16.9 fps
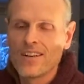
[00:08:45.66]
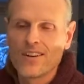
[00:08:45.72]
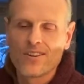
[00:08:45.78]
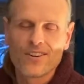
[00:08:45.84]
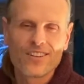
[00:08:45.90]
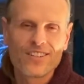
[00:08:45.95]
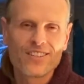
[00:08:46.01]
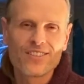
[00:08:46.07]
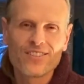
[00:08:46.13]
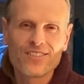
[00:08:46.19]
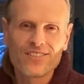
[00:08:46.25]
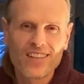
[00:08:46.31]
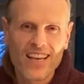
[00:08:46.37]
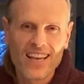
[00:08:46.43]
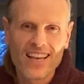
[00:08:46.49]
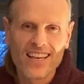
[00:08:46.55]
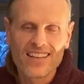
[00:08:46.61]
or
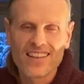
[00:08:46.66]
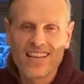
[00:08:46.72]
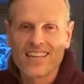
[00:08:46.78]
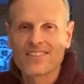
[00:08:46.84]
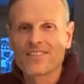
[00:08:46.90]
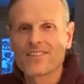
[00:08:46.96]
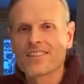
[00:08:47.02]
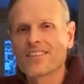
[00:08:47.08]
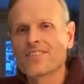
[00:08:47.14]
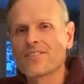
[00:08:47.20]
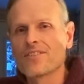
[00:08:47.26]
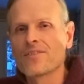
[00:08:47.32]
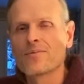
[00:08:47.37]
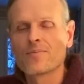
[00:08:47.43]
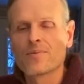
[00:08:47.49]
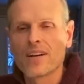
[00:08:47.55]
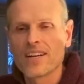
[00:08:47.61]
use a electric
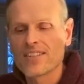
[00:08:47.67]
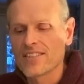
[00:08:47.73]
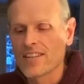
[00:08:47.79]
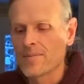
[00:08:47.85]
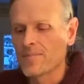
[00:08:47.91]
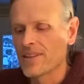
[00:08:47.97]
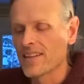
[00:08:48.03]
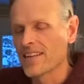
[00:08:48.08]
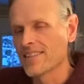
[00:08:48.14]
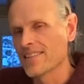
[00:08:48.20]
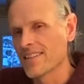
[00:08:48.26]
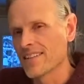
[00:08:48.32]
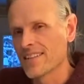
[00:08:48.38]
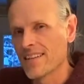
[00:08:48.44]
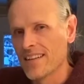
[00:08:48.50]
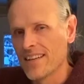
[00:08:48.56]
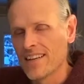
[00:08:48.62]
toothbrush and place
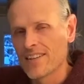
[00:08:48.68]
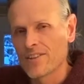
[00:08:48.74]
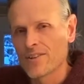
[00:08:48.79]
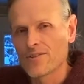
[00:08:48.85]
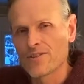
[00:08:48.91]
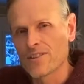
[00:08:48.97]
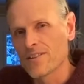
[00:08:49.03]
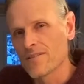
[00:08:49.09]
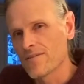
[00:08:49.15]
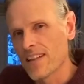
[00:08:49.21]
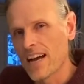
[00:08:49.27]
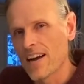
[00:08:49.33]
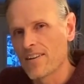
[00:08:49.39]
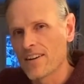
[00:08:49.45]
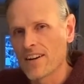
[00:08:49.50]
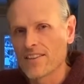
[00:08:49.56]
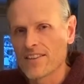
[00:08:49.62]
it close to the
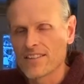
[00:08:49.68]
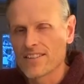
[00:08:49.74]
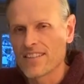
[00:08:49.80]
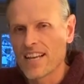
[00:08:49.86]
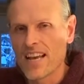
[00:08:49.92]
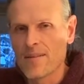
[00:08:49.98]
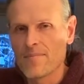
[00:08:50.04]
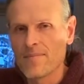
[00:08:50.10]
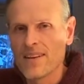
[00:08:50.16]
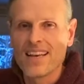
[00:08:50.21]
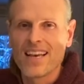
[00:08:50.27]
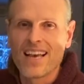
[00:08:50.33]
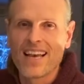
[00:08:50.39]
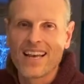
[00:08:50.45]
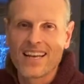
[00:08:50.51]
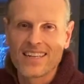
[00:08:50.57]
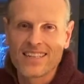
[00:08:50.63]
flower on the stem,
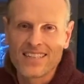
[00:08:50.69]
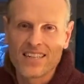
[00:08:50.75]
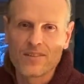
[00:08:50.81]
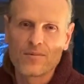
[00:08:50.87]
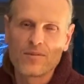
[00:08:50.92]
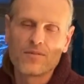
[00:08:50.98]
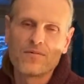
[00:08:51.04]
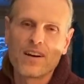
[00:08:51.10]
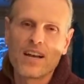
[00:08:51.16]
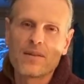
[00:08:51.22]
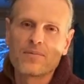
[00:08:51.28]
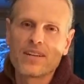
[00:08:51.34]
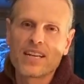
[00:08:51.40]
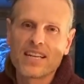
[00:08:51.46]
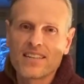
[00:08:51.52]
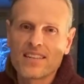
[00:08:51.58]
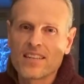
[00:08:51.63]
and it will
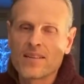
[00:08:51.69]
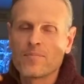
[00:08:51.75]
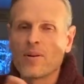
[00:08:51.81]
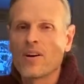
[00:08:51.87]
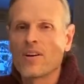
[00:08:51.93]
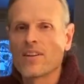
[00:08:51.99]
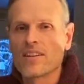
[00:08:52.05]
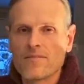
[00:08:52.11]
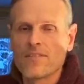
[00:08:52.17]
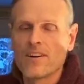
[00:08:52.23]
vibrate the pollen.